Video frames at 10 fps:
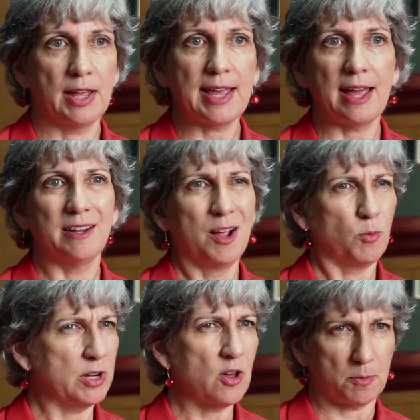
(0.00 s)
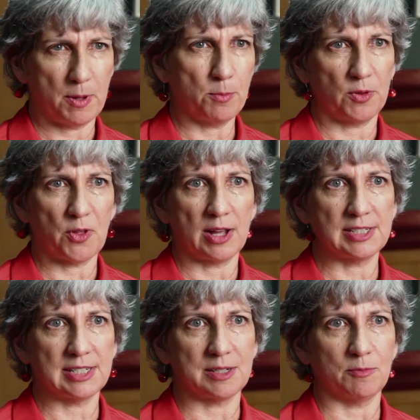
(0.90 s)
Again, we know that people with
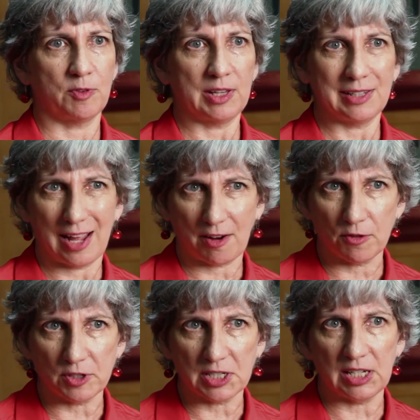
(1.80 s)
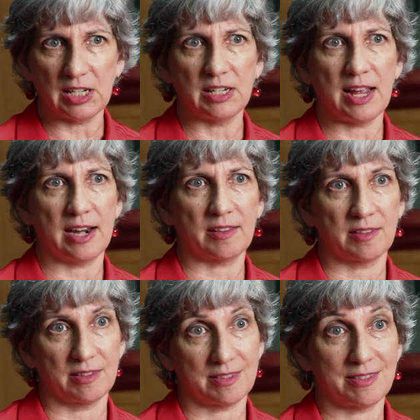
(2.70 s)
autism really like routine, and
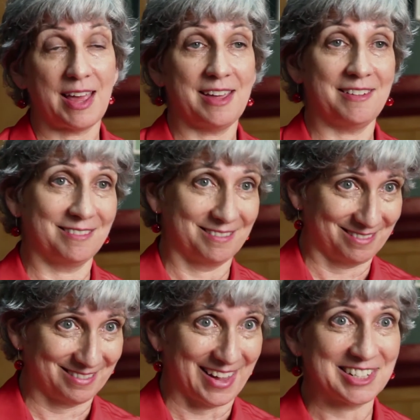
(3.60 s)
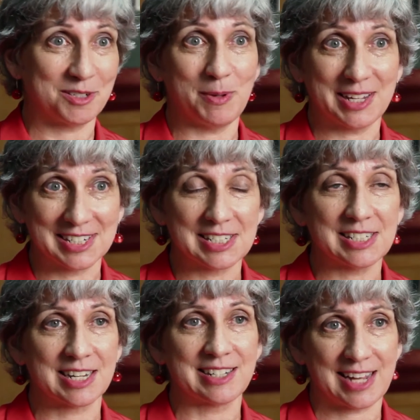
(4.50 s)
they like to be
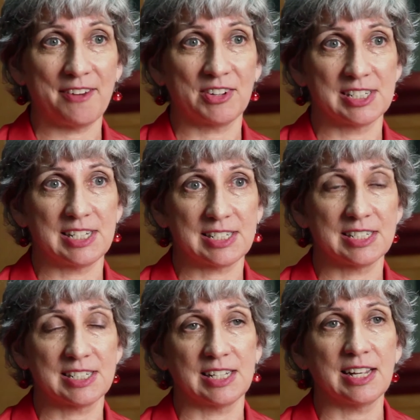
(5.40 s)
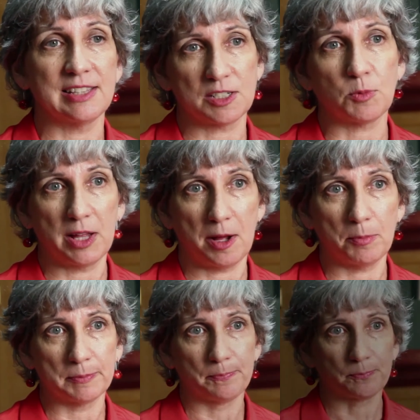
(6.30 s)
consist- to have consistency, and this will
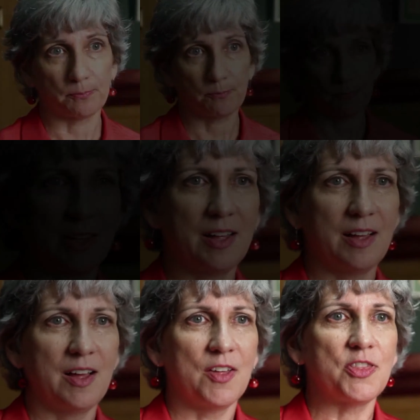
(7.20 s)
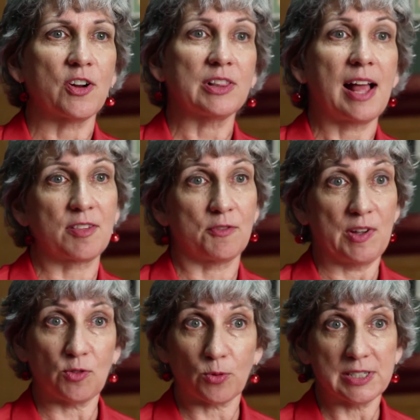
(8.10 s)
help. There are lots of
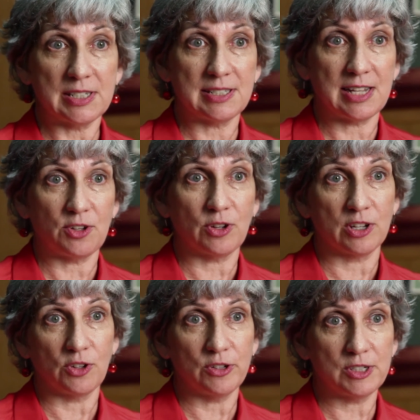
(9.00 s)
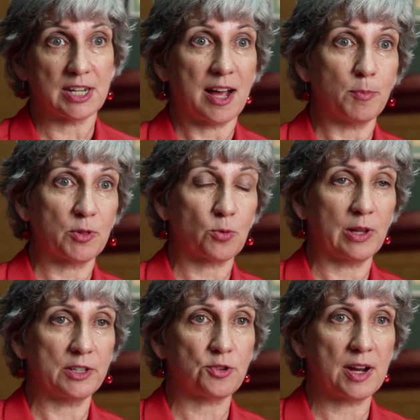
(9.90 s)
resources that you can use to help with
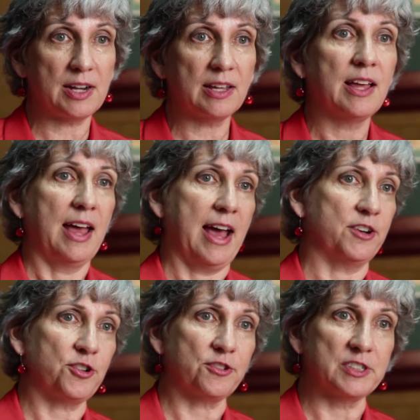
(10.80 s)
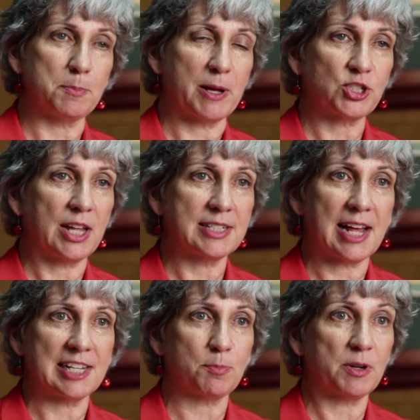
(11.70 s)
toilet training. At Children's Specialized
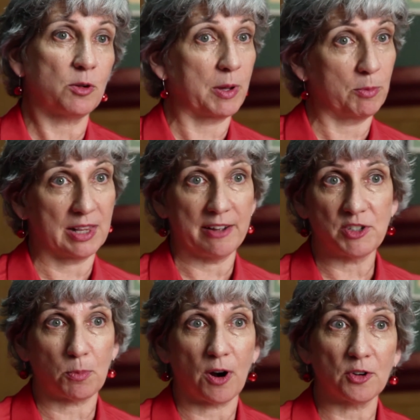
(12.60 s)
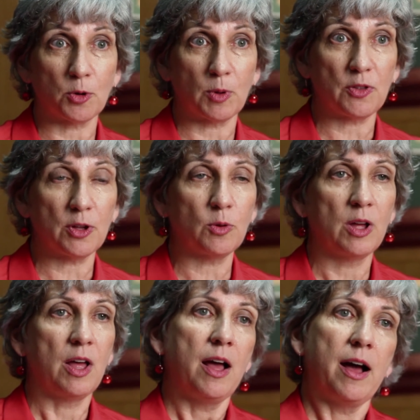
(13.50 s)
Hospital, we would love to partner with you.
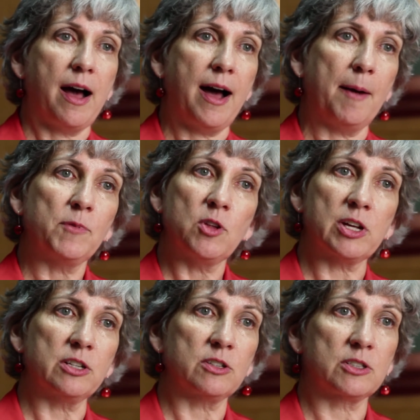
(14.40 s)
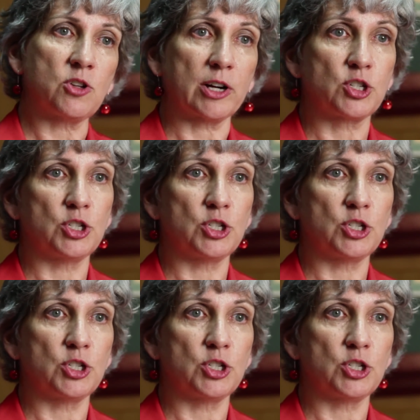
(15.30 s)
Um, you can talk